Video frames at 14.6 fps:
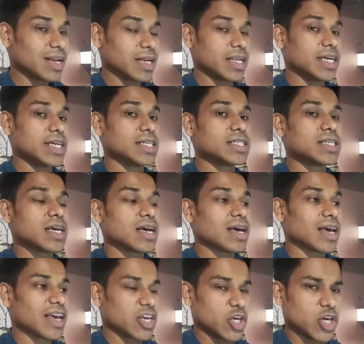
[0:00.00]
leads
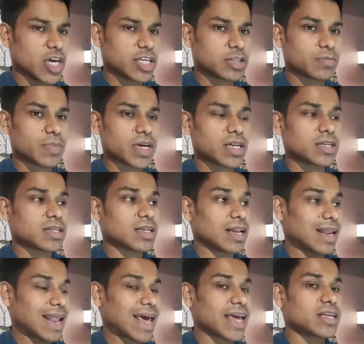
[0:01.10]
engagement
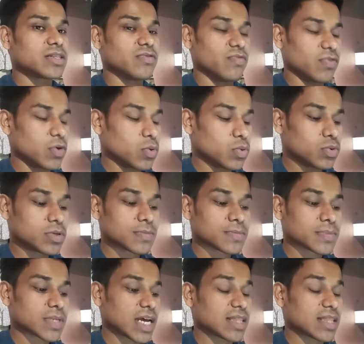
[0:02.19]
likes views